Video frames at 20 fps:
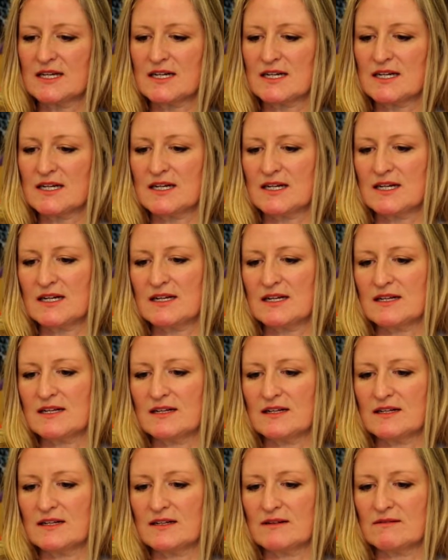
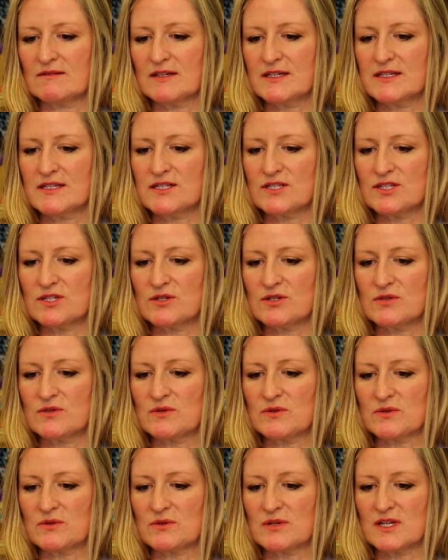1, 2,
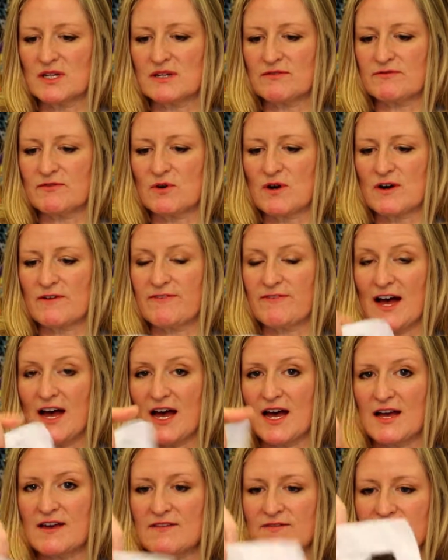3, 4,
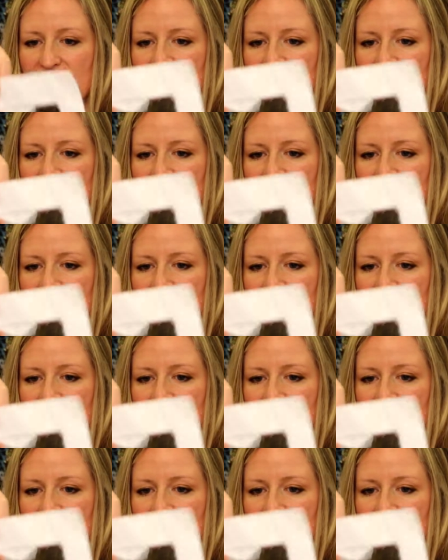5.